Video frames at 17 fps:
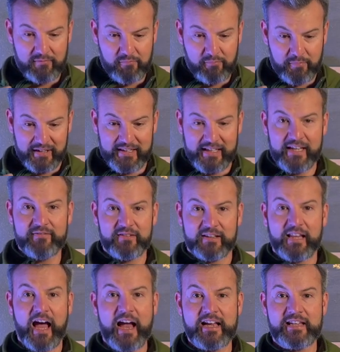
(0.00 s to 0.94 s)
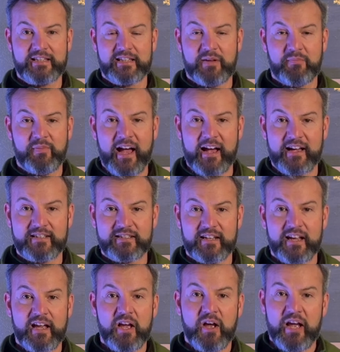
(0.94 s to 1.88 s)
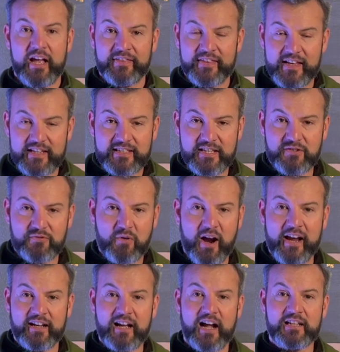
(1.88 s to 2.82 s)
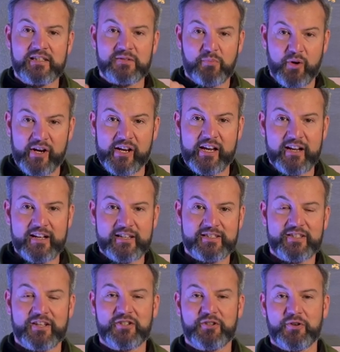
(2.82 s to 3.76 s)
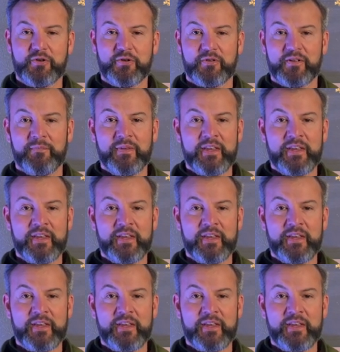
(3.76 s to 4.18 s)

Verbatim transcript: believed lies in the past. And this is why God's bringing us the truth.